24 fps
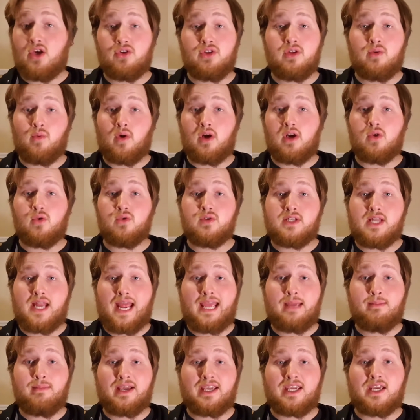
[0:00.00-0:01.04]
he's the only one
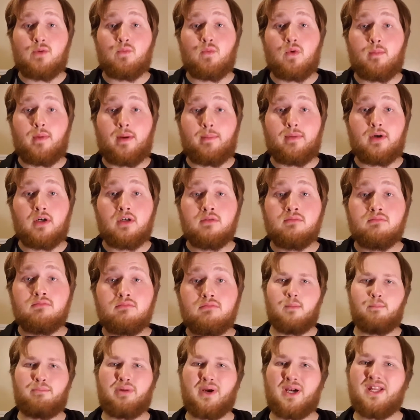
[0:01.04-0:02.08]
whose name I can
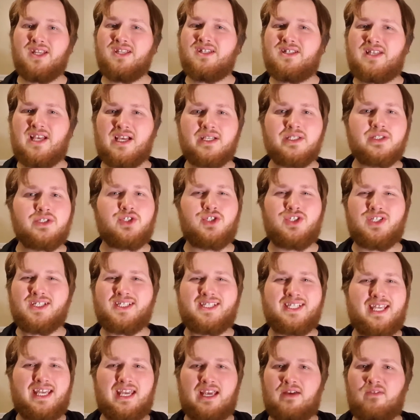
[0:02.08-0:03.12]
remember. But he
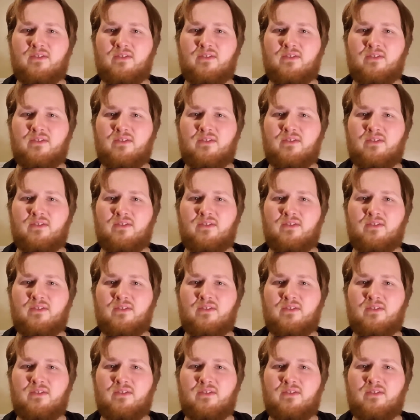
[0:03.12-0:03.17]
does